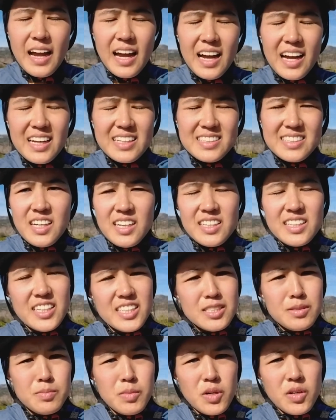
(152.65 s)
And
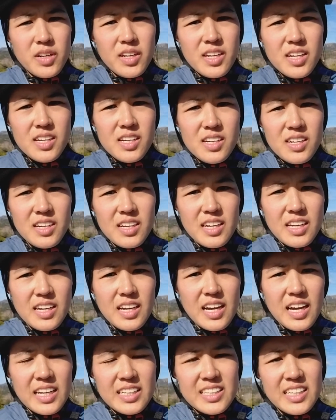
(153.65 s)
this morning
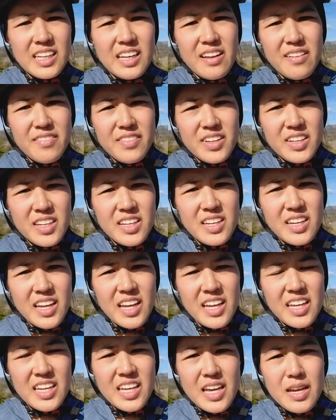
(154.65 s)
at 11
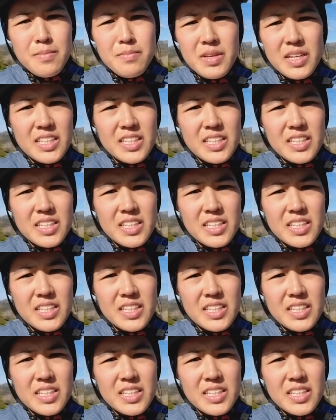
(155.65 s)
a.m.